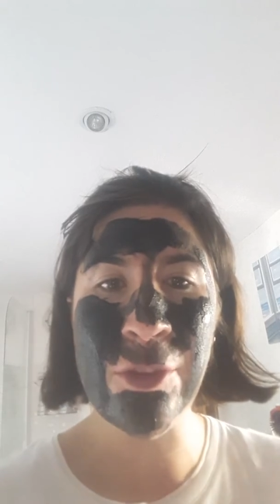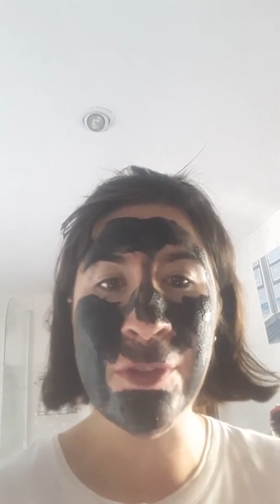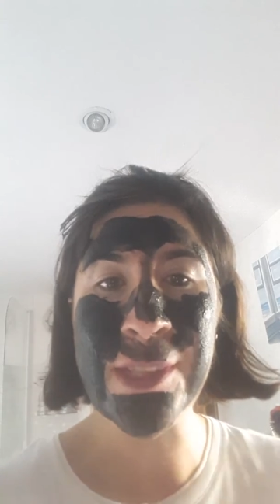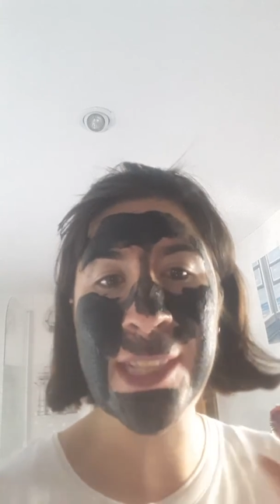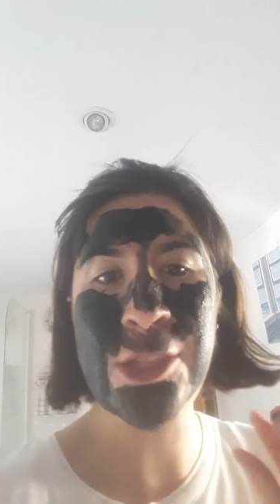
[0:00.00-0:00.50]

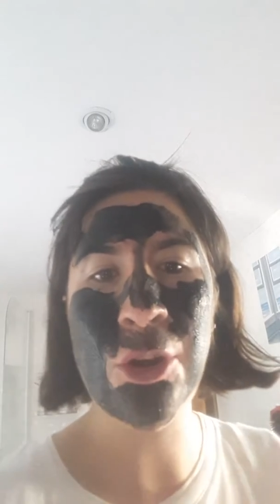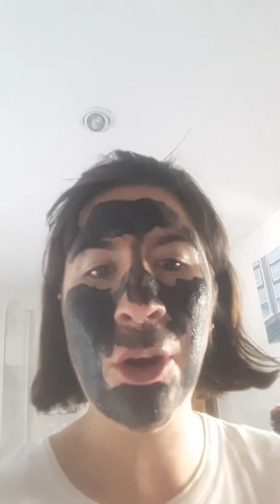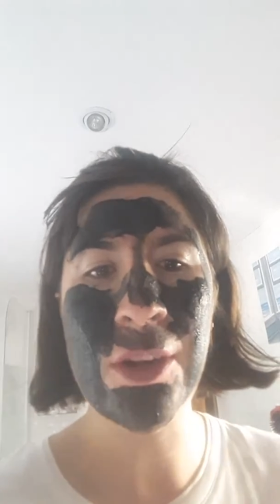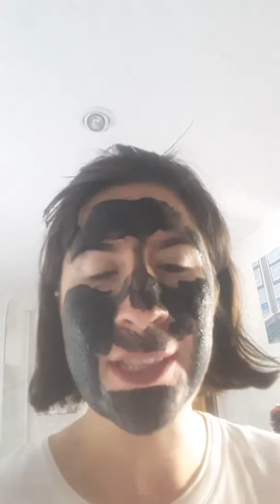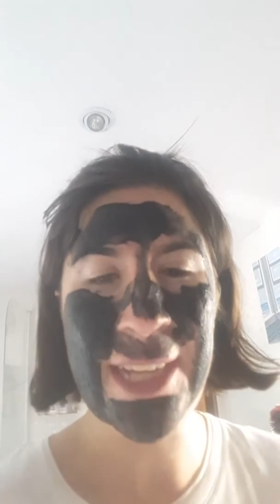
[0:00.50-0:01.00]
of a
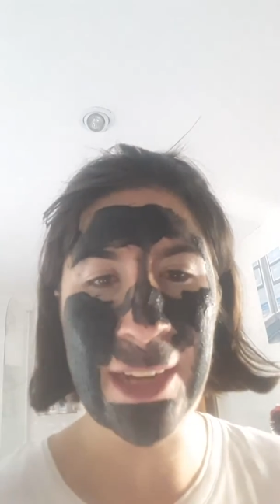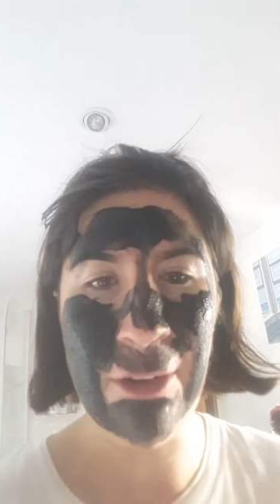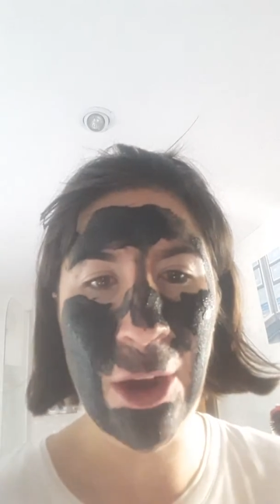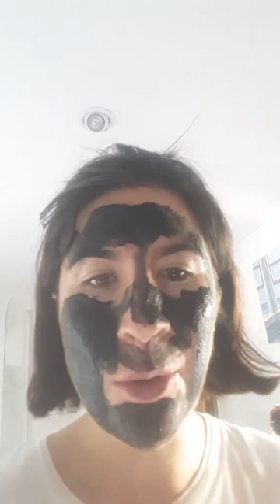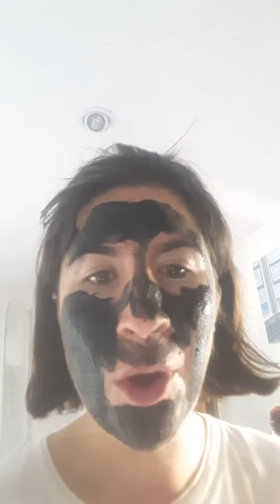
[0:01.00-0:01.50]
detox
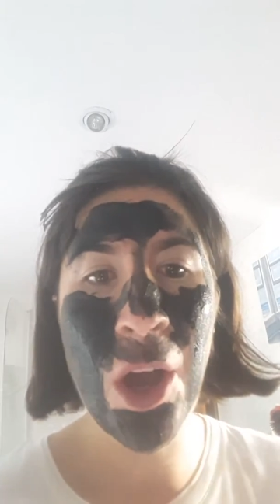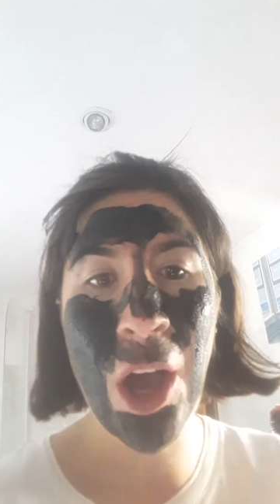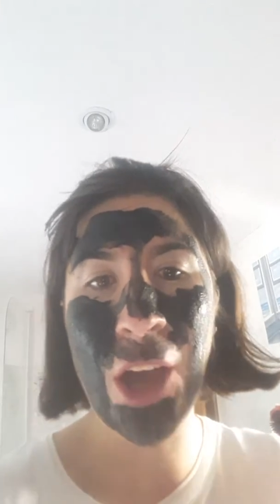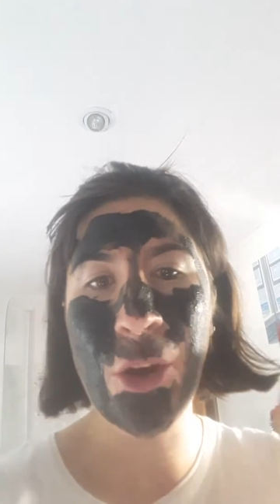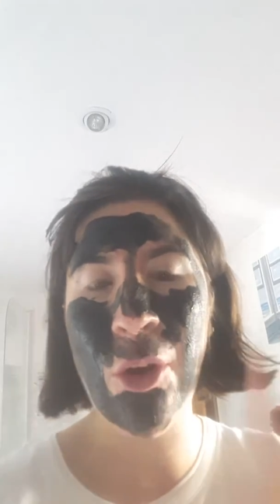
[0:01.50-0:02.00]
hero,
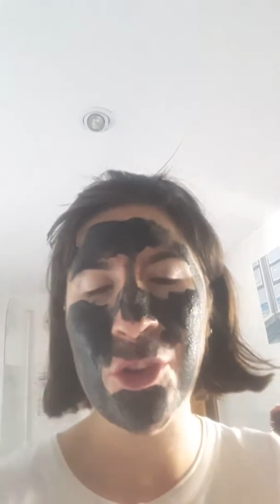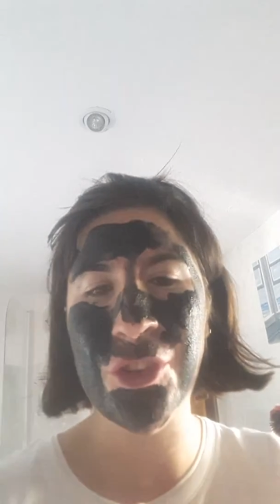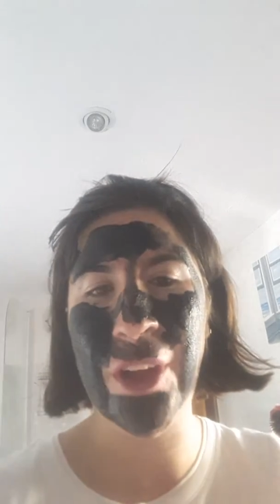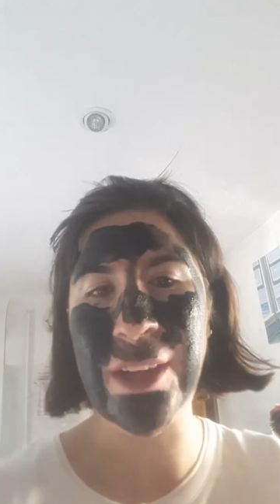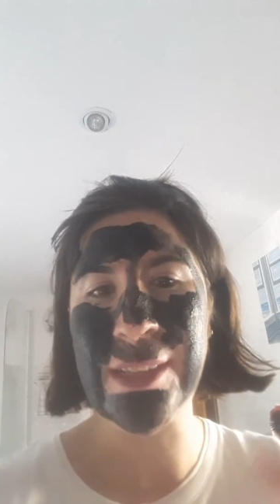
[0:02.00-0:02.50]
an
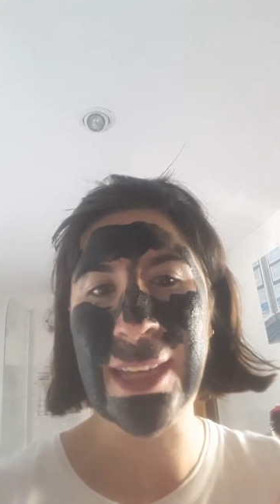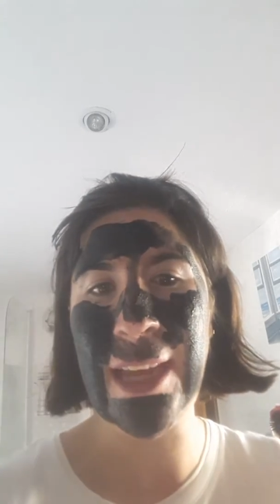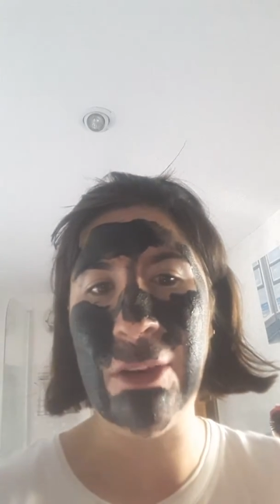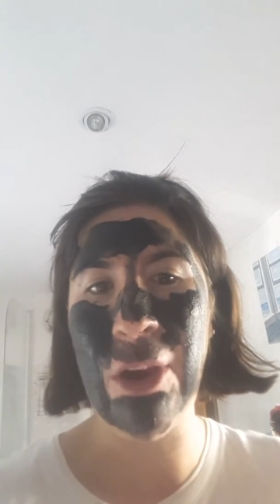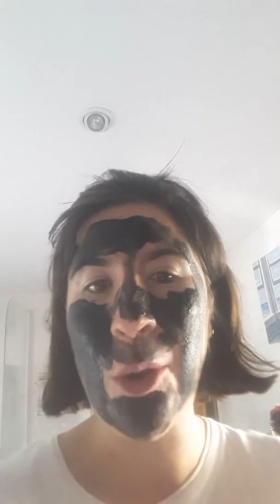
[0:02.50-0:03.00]
oxidizing
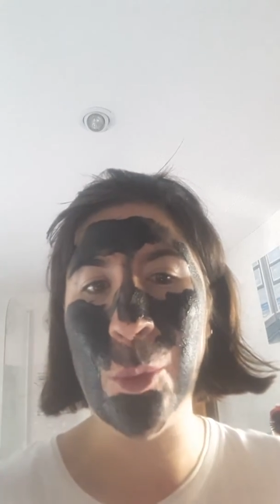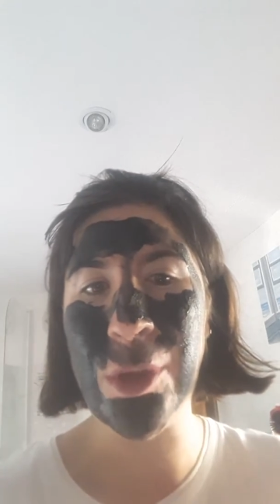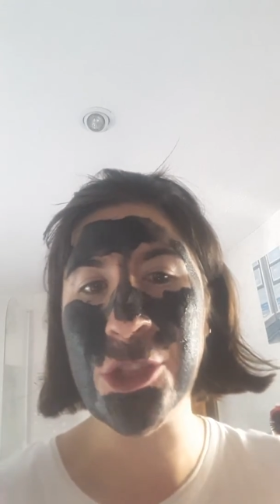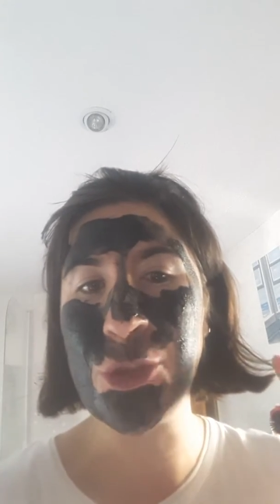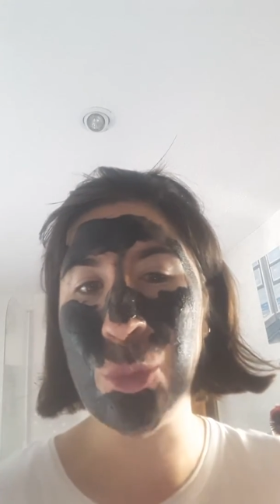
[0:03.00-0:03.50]
hero,
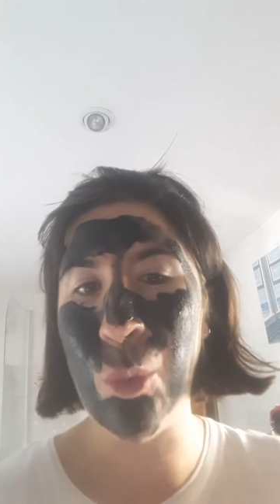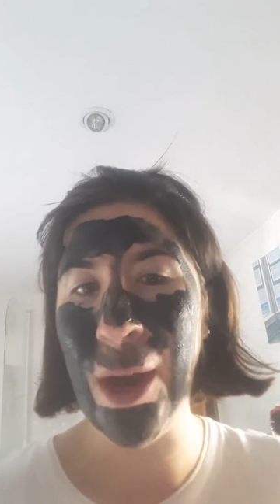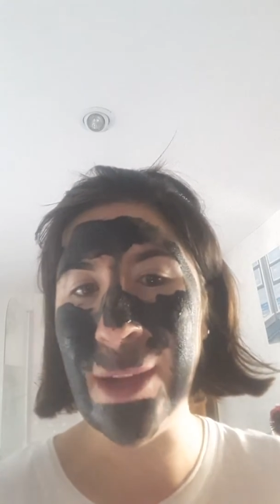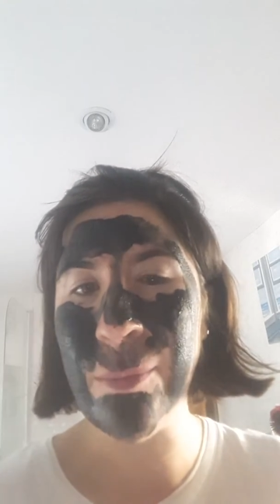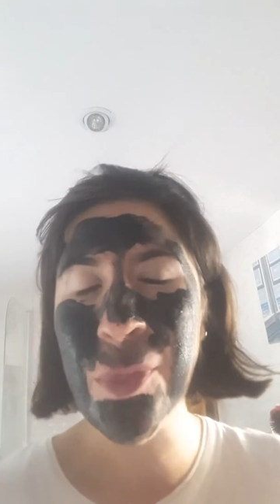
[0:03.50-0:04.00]
which is
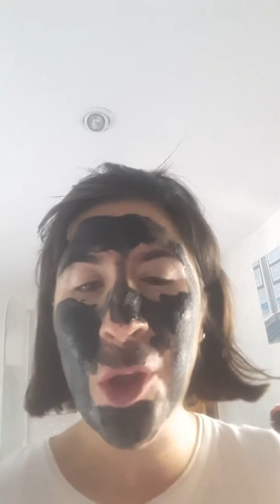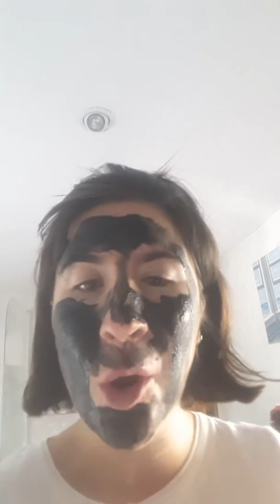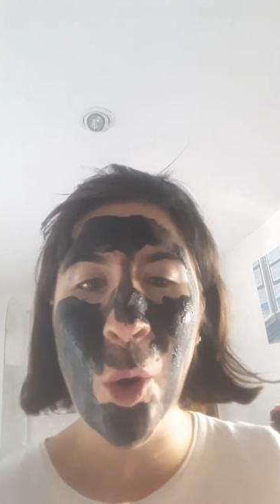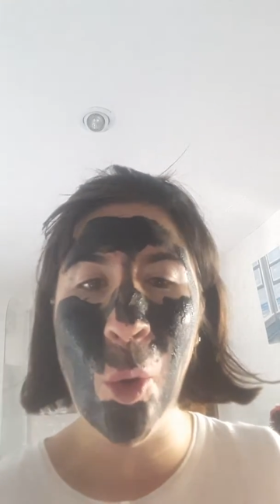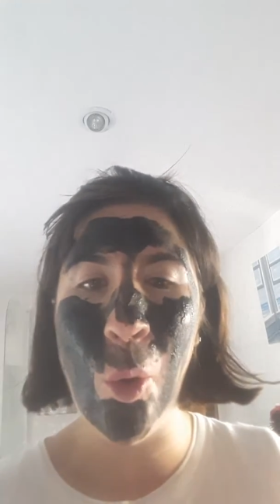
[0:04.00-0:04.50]
white,
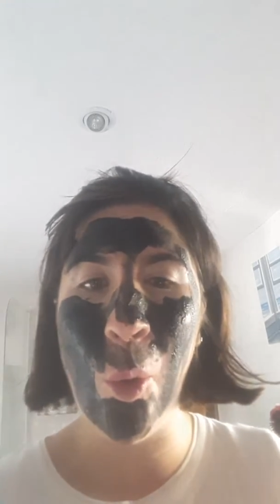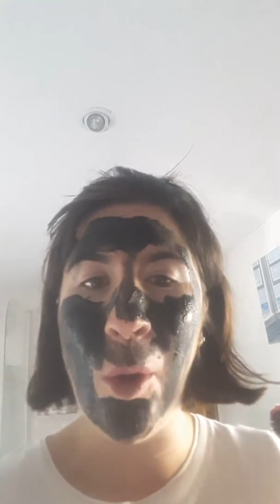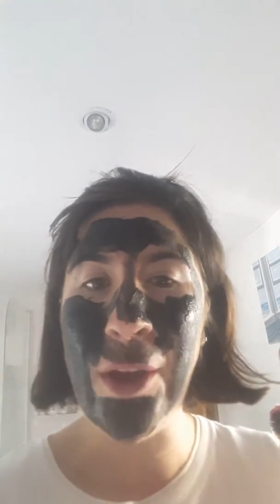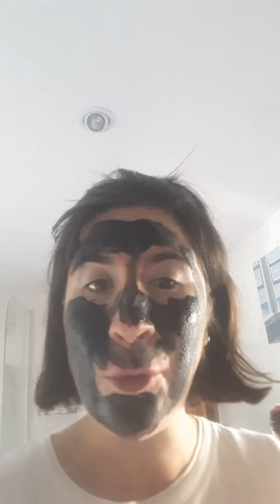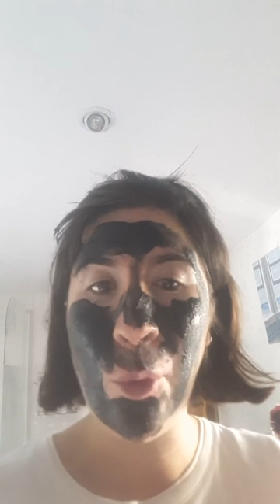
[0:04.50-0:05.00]

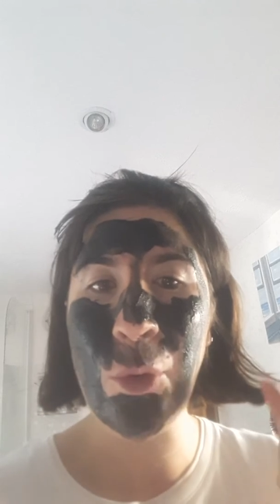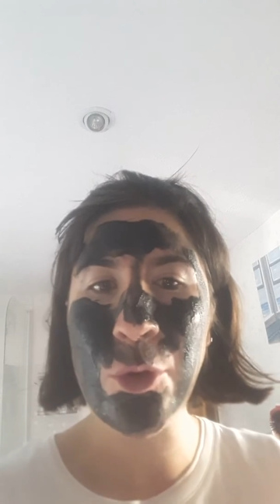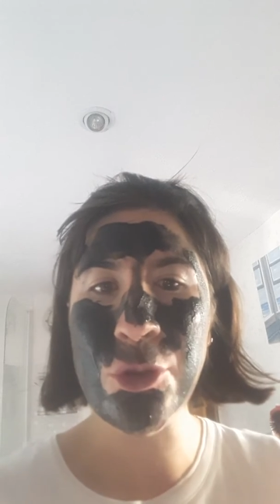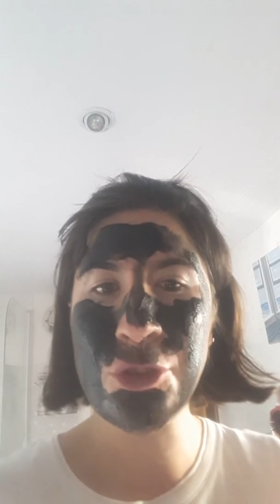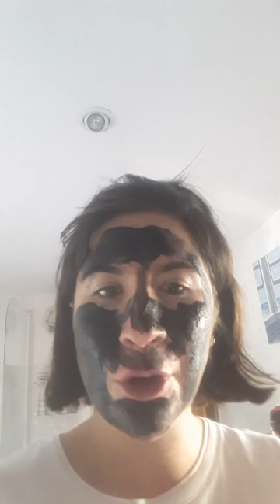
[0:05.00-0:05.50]
or an oil
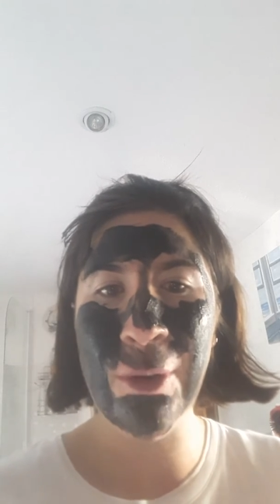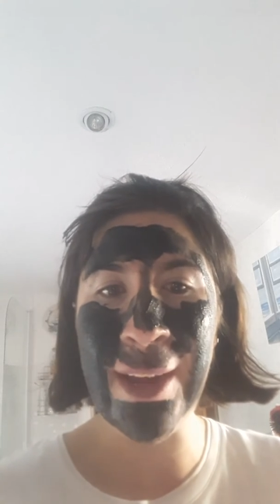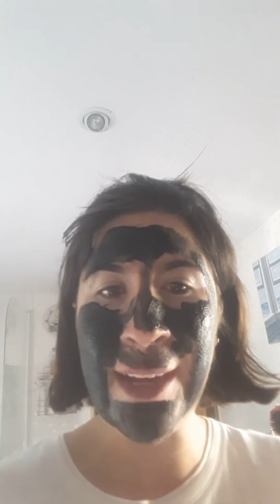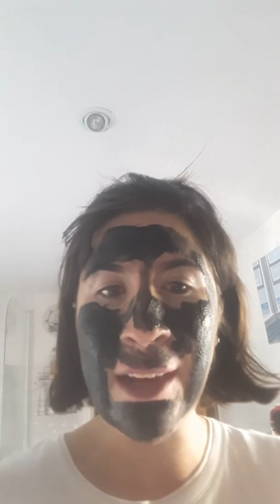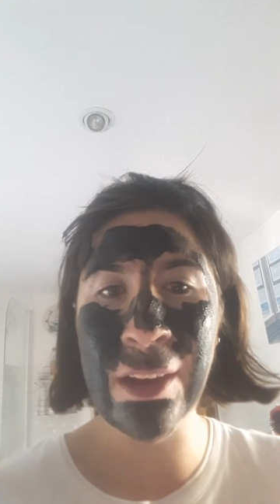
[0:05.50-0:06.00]
control
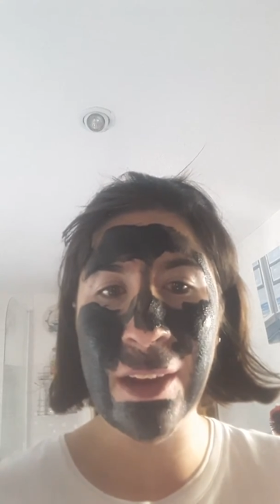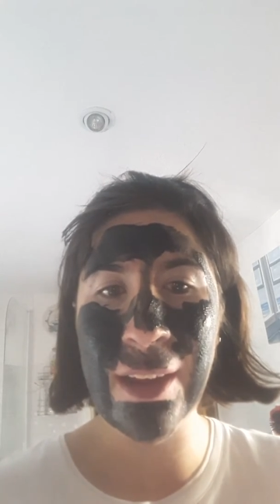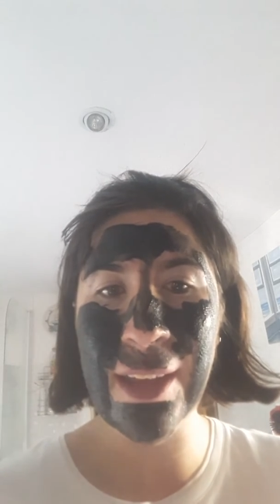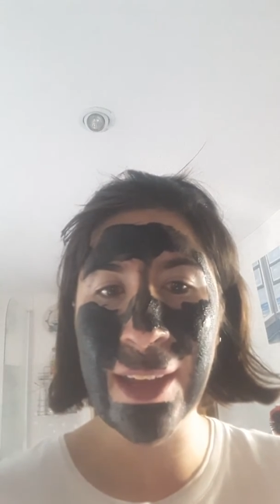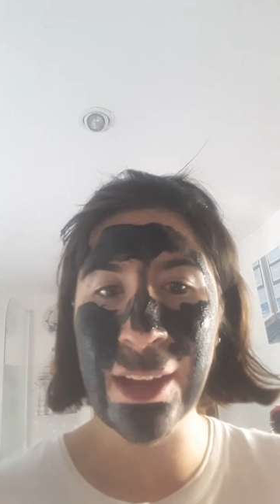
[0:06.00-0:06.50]

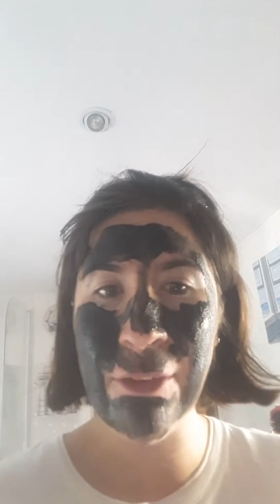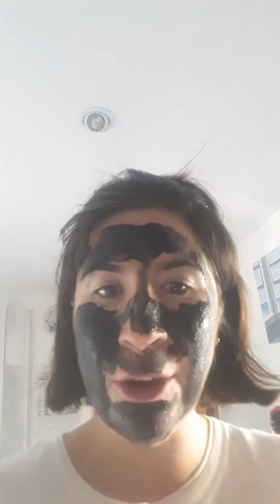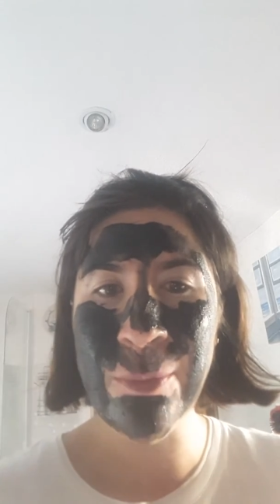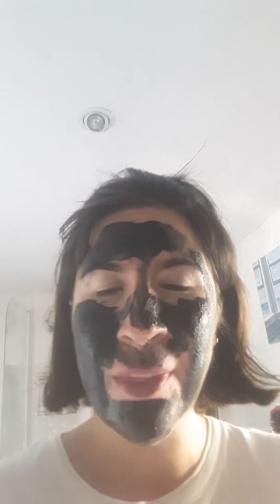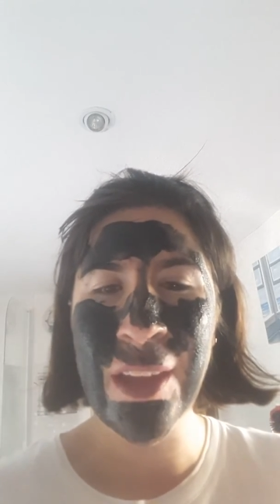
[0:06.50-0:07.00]

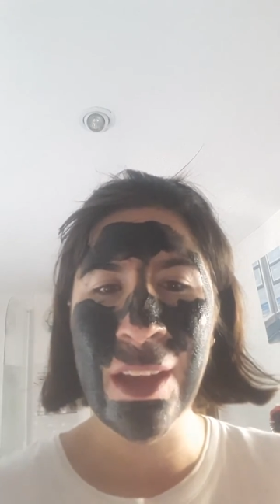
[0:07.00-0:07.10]
hero?